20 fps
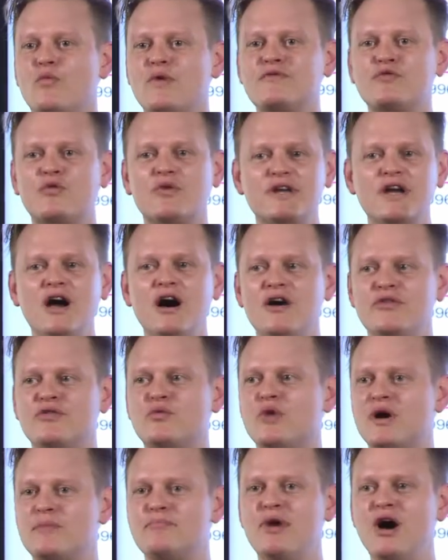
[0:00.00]
We've already heard
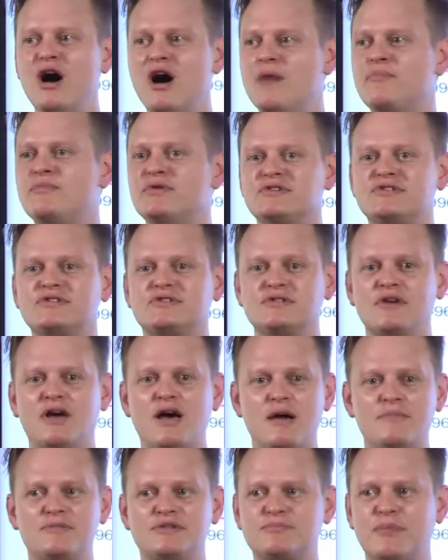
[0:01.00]
the word purpose
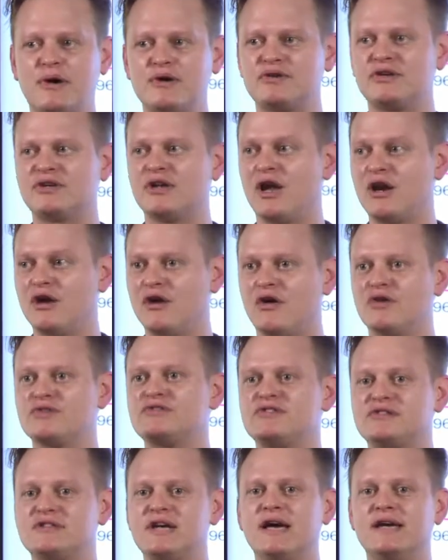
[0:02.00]
spoken a
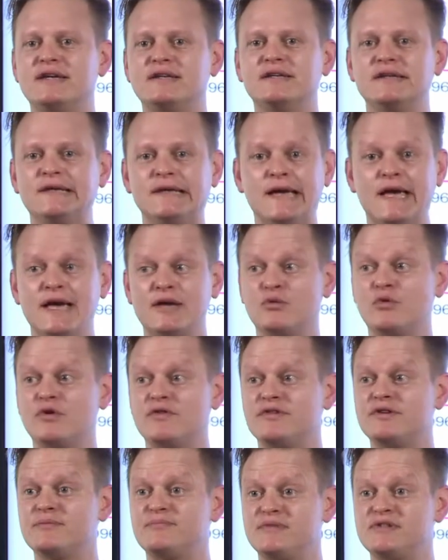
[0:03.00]
lot today in all
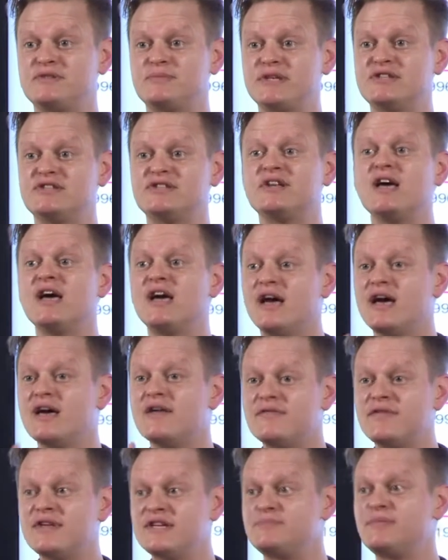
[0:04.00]
of the speeches.
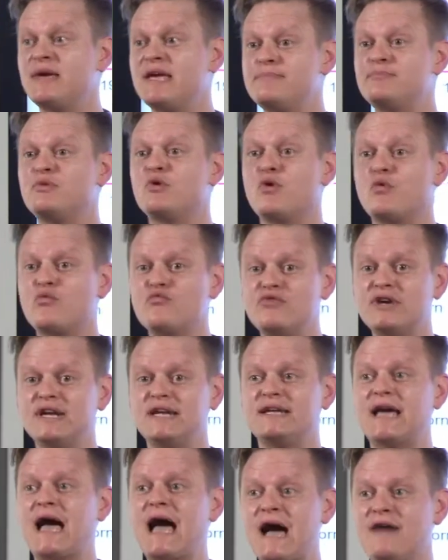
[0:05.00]
These people
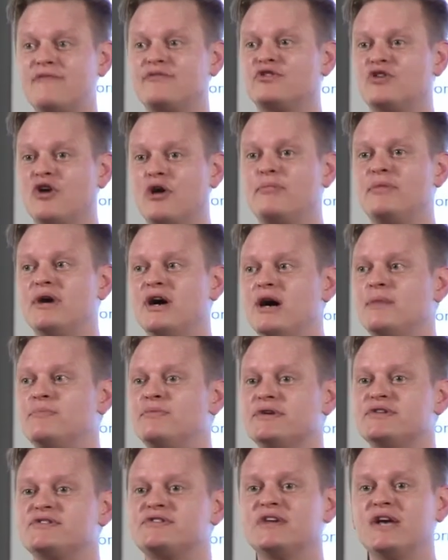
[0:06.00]
really have got
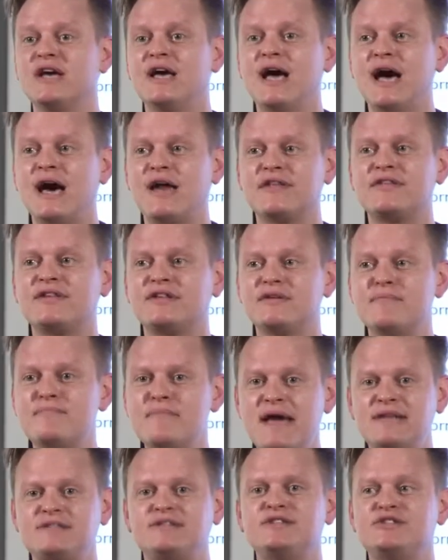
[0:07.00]
purpose. And I think the
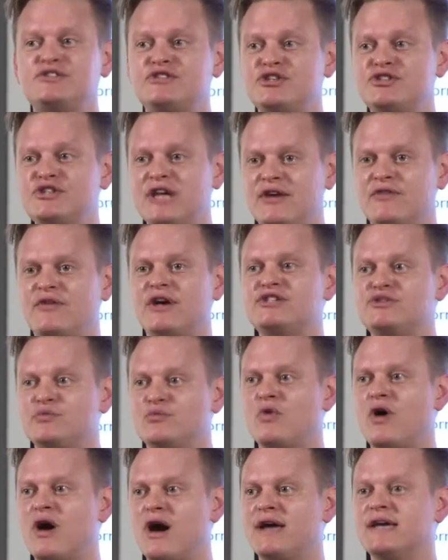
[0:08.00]
message to
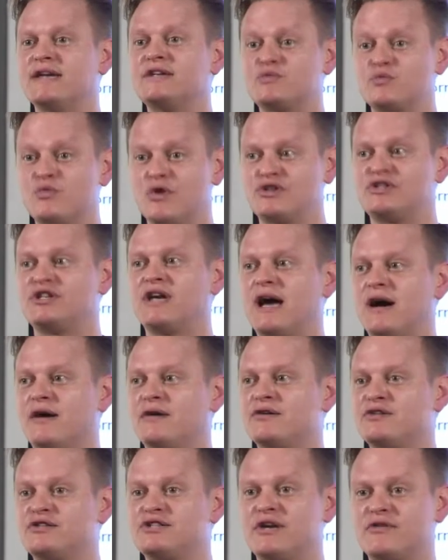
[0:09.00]
Generation Y is watch
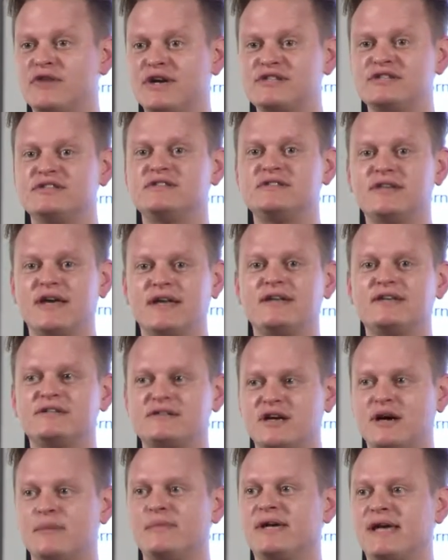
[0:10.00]
out, Generation Z
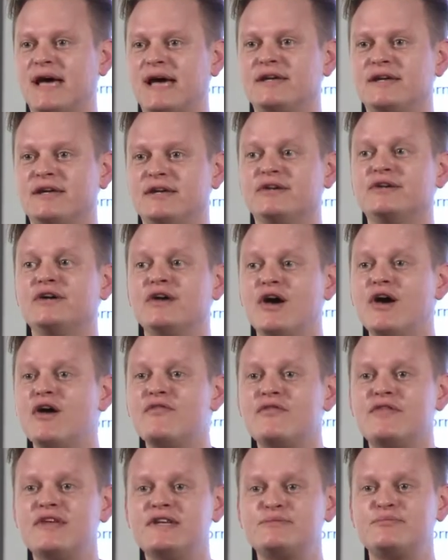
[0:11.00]
is coming at you.
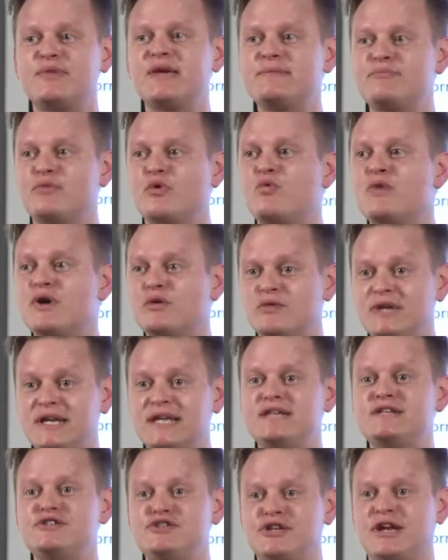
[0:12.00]
These people will
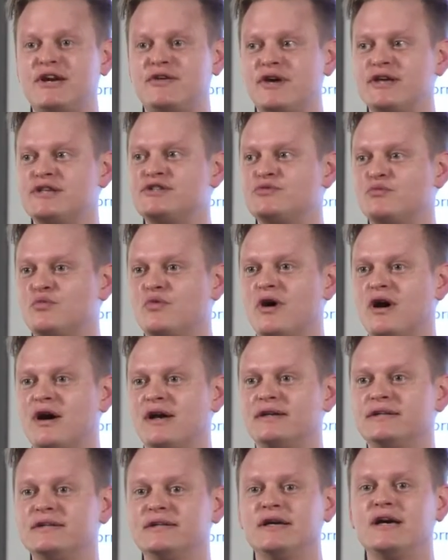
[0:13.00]
lead Generation
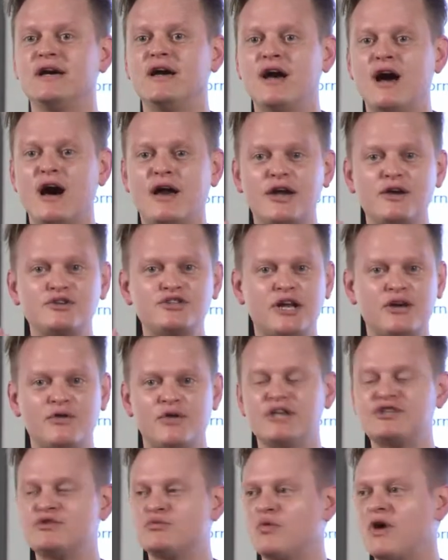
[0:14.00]
Y. I know
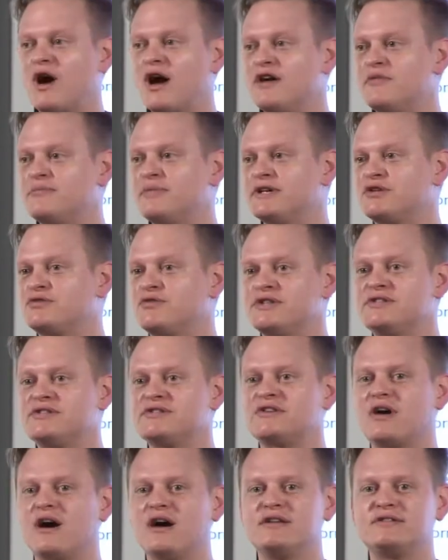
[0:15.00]
Generation Y have been
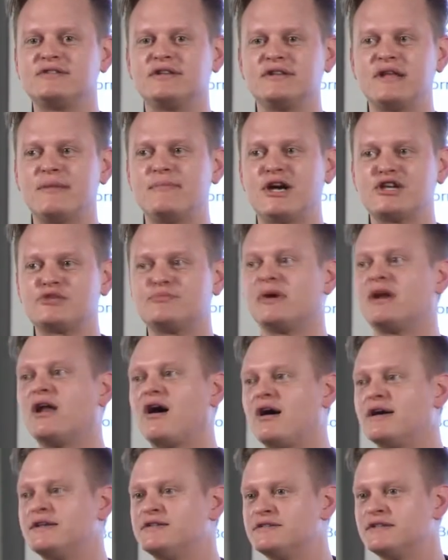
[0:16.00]
criticised and they're much
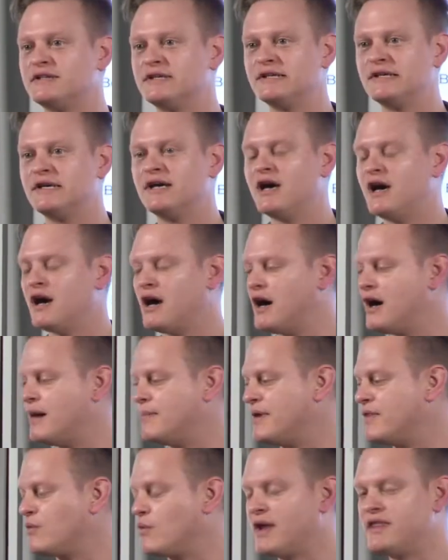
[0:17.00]
maligned,
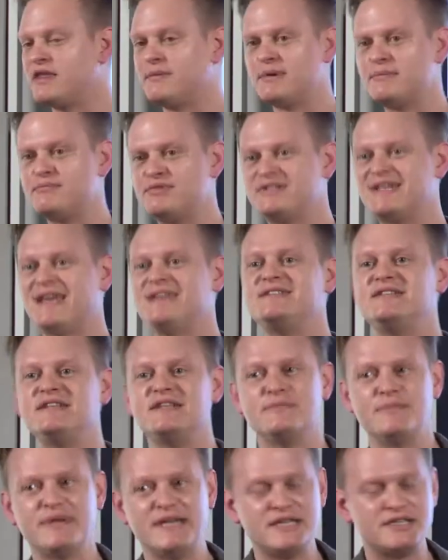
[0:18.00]
and the way they've been presented
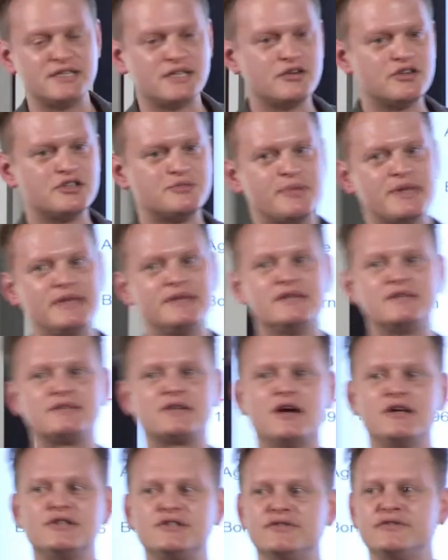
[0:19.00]
in the media has been this
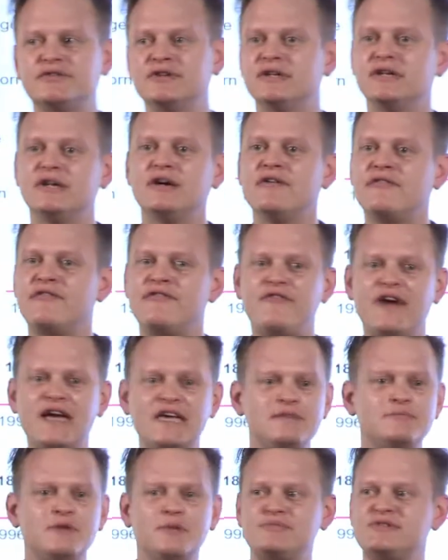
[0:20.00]
kind of
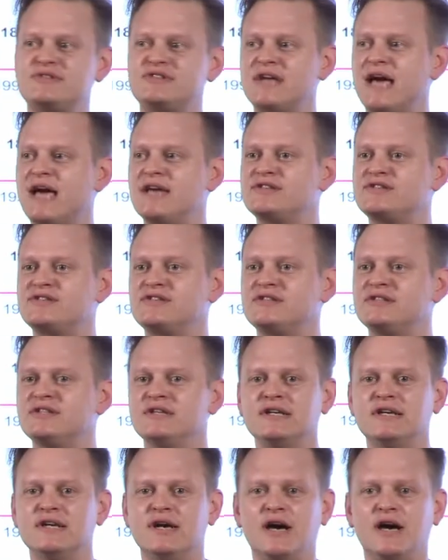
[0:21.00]
fame-obsessed,